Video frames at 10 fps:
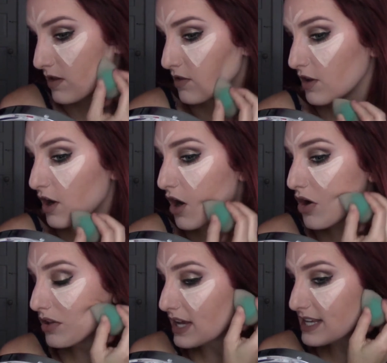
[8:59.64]
The
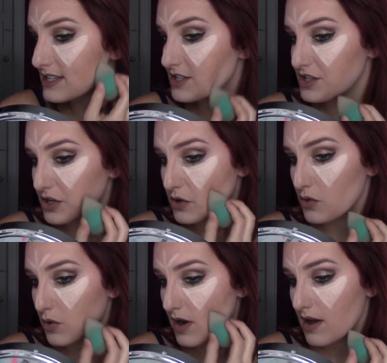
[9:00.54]
goal is
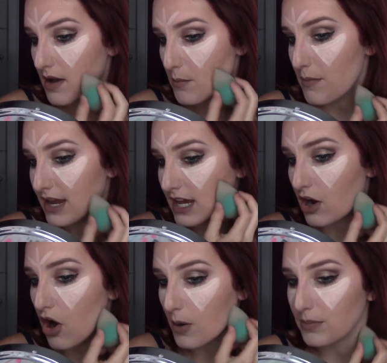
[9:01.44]
to make it
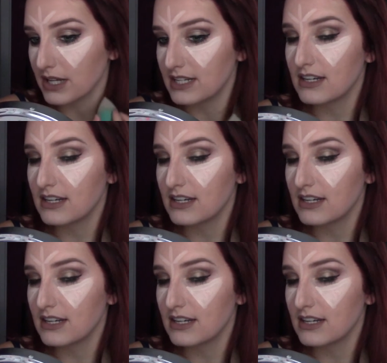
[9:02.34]
all blend